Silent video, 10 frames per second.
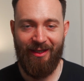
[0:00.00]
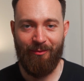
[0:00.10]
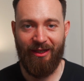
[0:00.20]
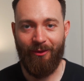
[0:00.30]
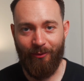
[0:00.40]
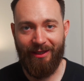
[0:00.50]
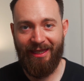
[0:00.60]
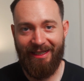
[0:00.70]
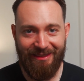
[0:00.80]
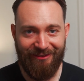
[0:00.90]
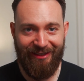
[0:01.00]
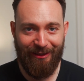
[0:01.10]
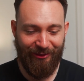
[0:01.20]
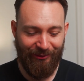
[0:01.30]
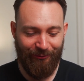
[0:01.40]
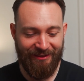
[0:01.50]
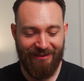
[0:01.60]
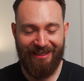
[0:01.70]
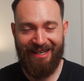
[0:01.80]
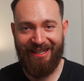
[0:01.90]
But when that is available, once
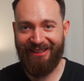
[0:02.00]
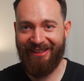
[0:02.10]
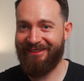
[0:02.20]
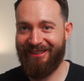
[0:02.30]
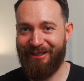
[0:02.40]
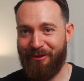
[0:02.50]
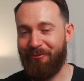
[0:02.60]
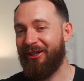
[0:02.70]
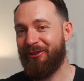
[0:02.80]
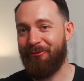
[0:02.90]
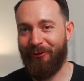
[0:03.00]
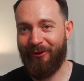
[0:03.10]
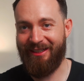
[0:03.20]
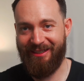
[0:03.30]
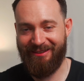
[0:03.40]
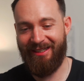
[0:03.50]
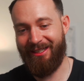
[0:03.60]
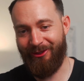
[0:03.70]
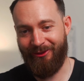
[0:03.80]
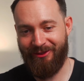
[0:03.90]
it's connected, it's gonna be much more easy to
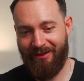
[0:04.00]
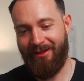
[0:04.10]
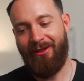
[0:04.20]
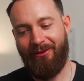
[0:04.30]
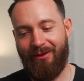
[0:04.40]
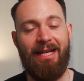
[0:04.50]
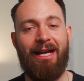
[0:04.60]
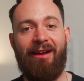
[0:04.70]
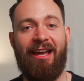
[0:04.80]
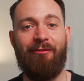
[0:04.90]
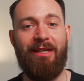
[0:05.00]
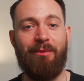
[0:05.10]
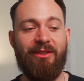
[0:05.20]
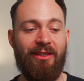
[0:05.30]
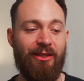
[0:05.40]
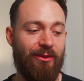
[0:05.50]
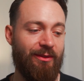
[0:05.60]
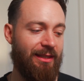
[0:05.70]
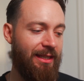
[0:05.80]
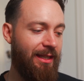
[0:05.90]
use. Right now, I have been able to
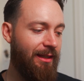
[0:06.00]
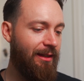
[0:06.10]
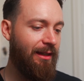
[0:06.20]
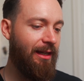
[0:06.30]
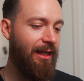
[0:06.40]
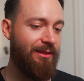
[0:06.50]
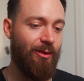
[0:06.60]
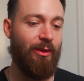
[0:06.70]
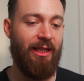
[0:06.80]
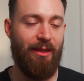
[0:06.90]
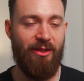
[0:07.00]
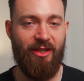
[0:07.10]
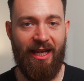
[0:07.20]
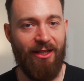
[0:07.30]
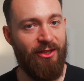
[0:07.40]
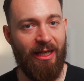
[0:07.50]
use the Sony Imaging Edge